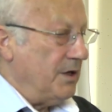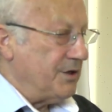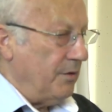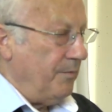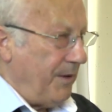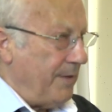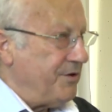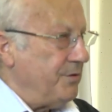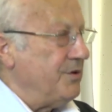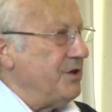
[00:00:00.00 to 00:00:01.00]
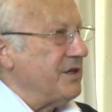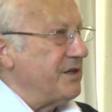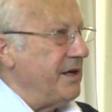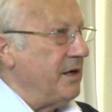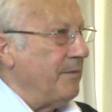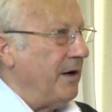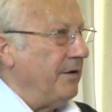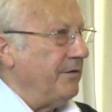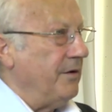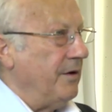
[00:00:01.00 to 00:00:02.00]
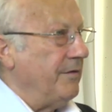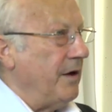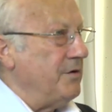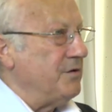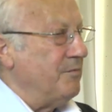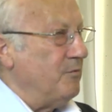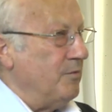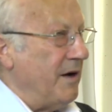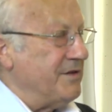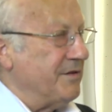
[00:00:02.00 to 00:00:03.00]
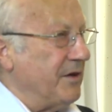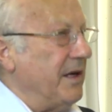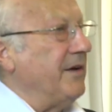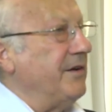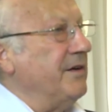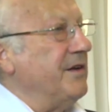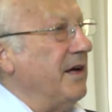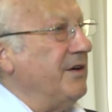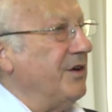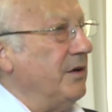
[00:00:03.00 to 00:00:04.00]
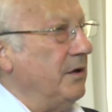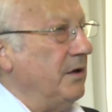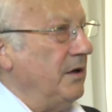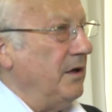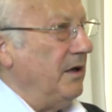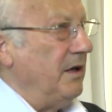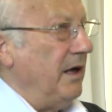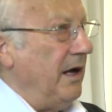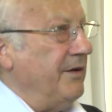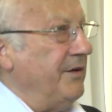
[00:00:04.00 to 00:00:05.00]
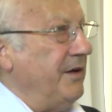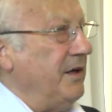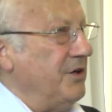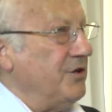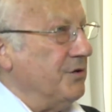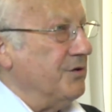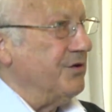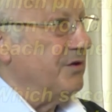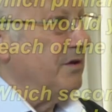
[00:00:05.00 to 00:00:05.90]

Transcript: So perhaps you would just think about those ways of collecting data and the issues